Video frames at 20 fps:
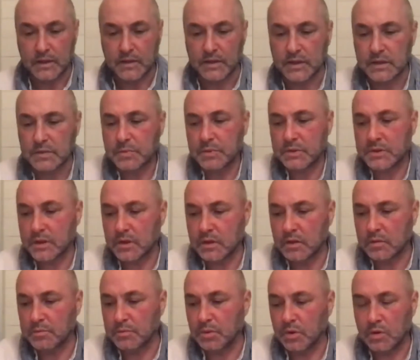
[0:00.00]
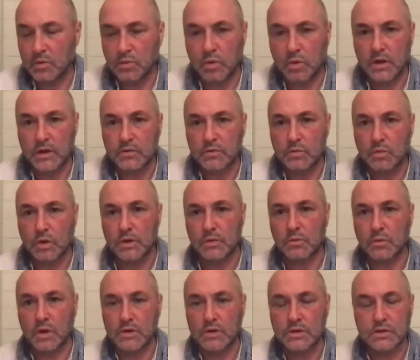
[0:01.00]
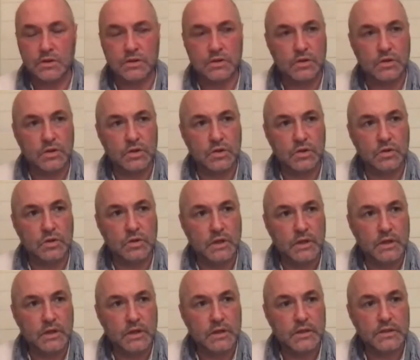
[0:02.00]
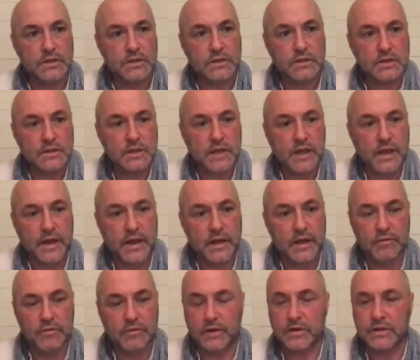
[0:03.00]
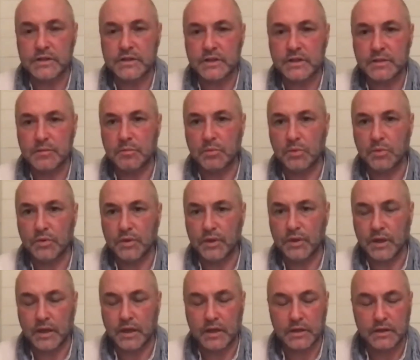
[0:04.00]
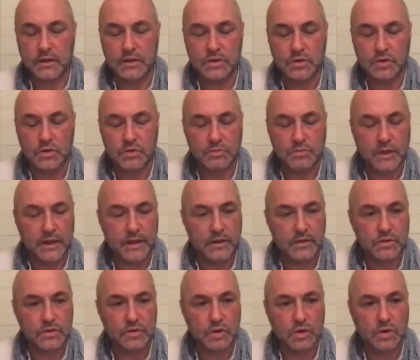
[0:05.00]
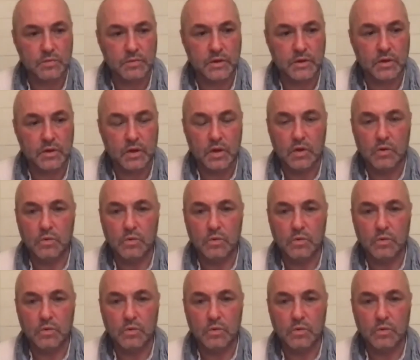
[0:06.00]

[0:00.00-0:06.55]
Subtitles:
This particular book, what it wants to do is to say a very simple thing that two men are talking about.